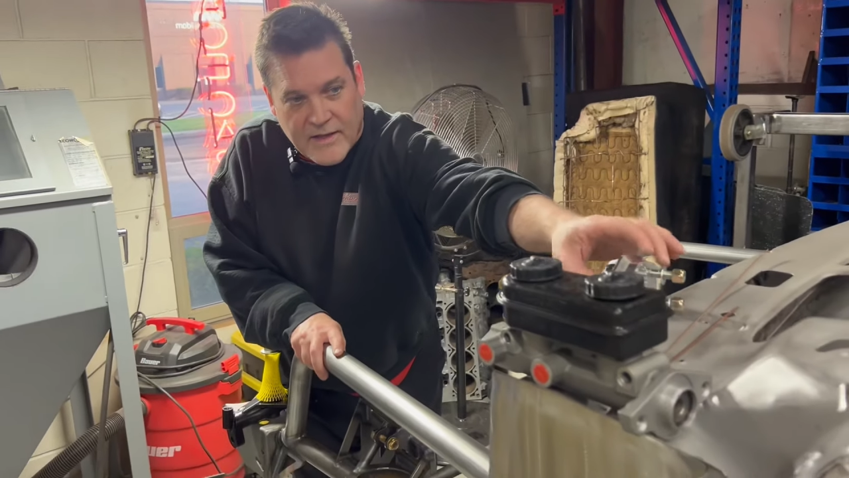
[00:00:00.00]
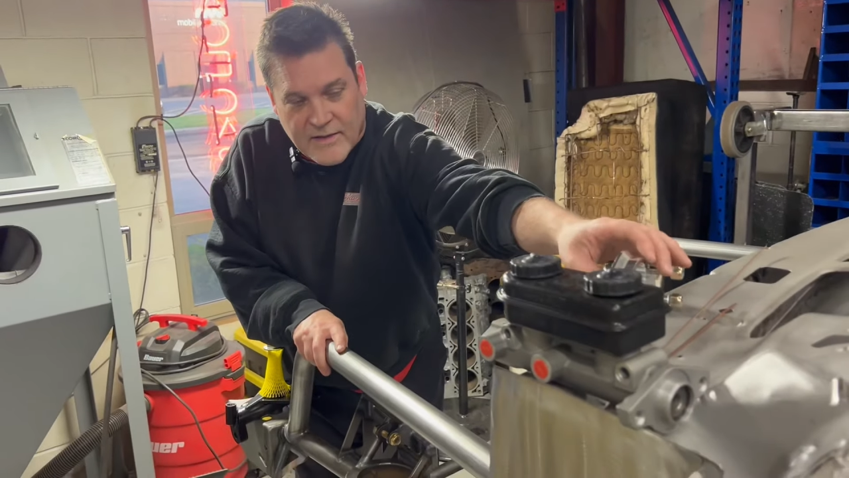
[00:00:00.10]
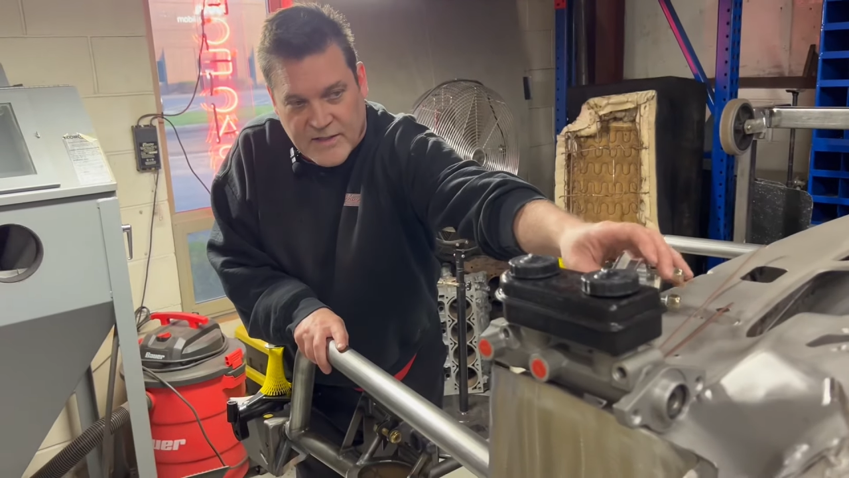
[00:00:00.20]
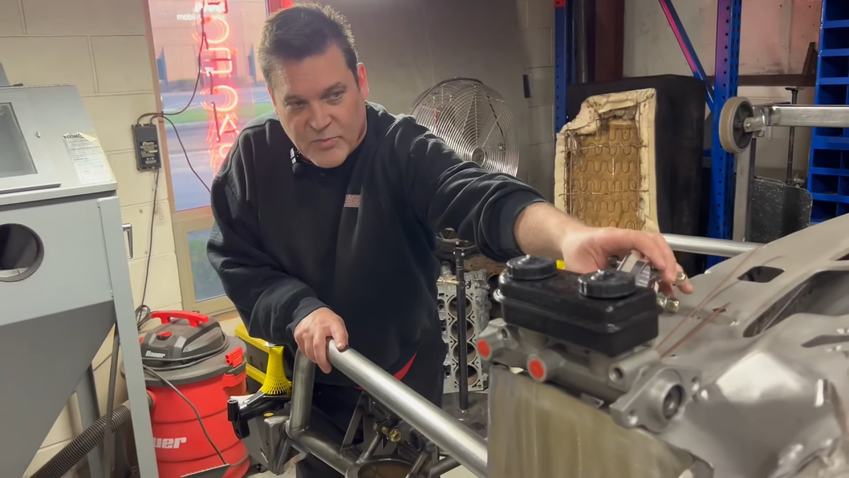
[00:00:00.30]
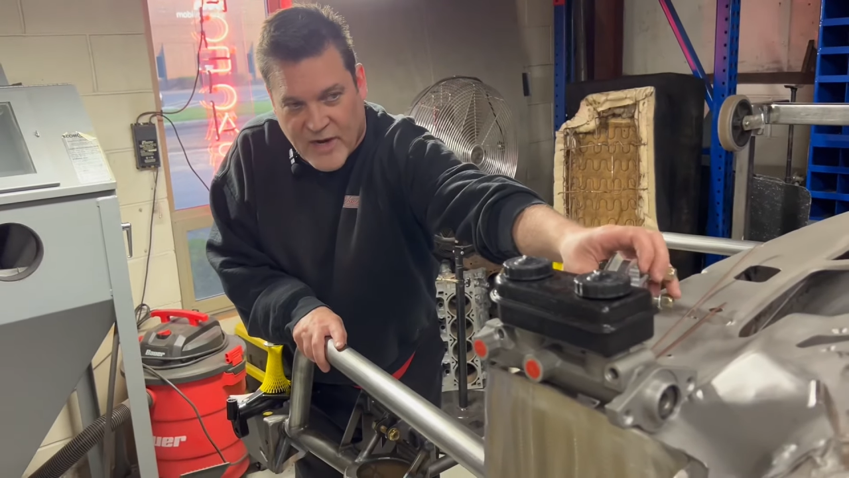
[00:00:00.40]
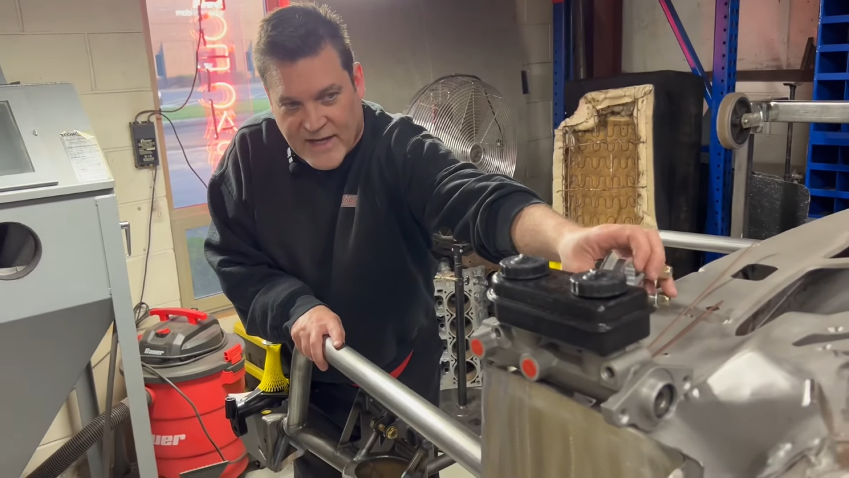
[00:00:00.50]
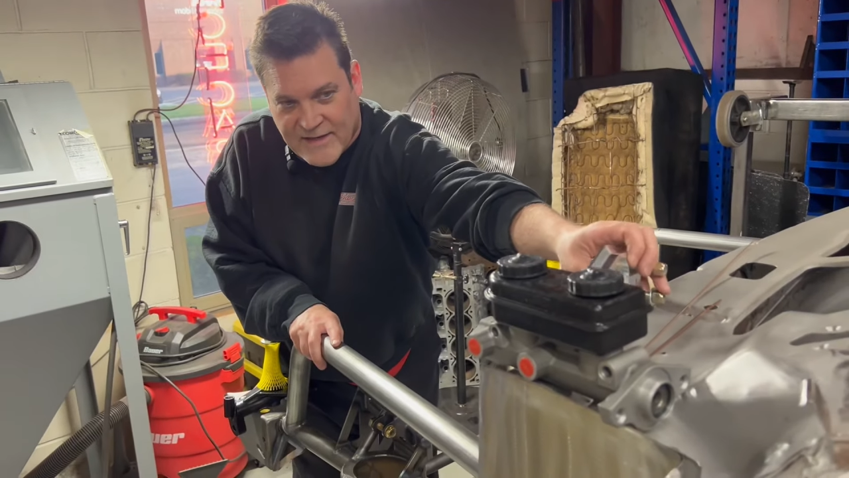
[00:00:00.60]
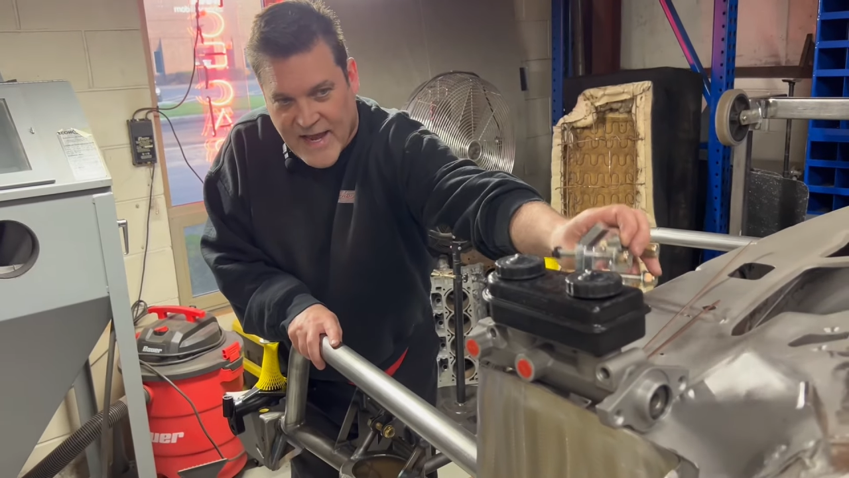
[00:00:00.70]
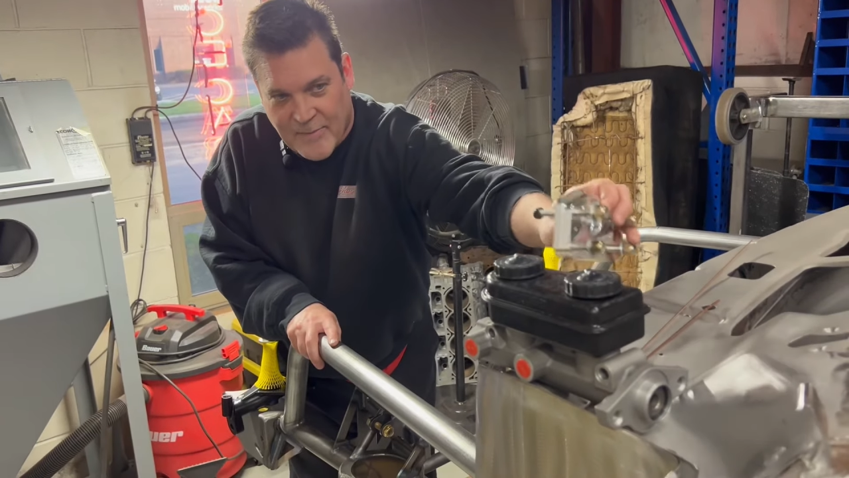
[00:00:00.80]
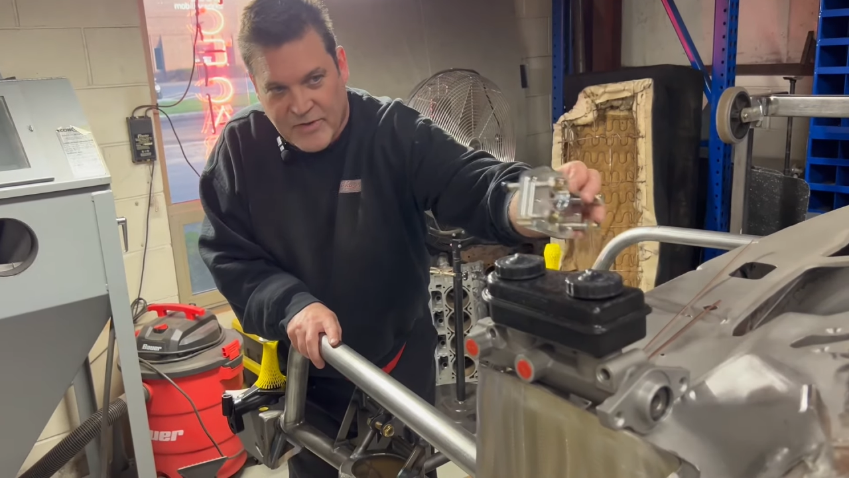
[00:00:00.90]
this brake
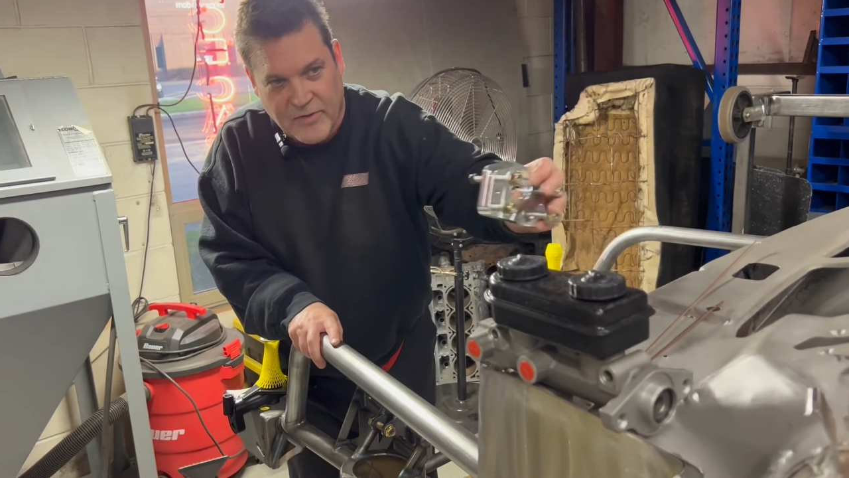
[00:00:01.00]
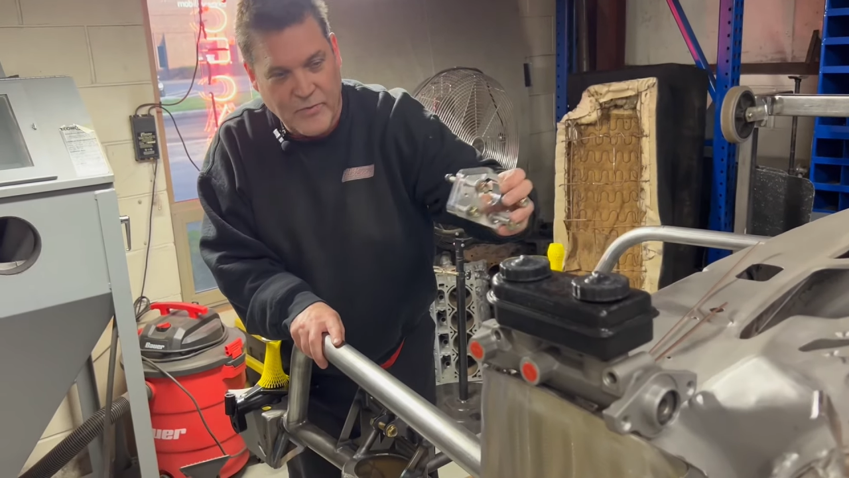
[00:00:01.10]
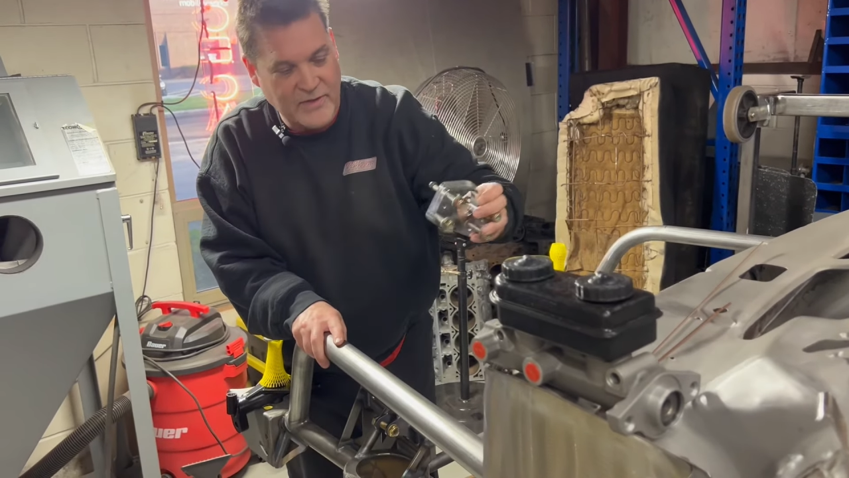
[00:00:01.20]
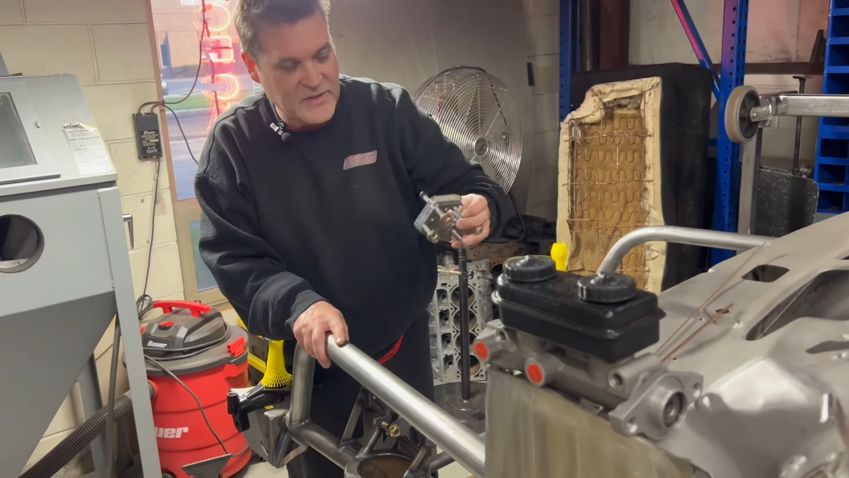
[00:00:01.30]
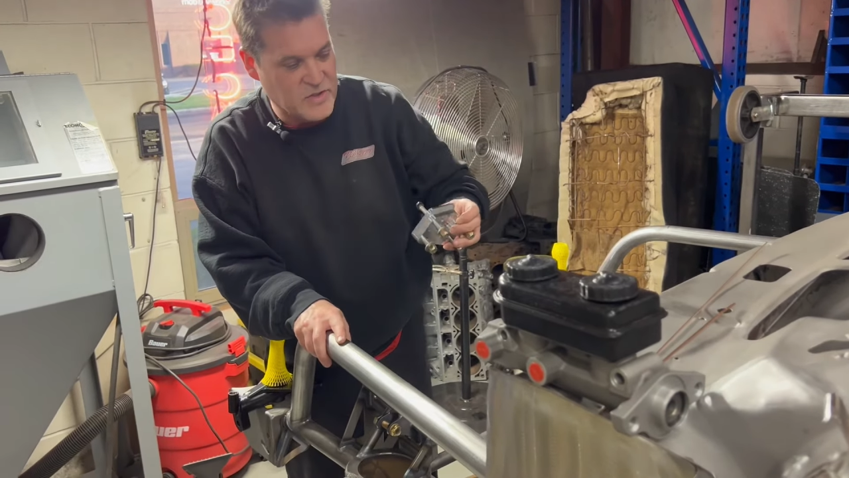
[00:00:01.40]
adapter with the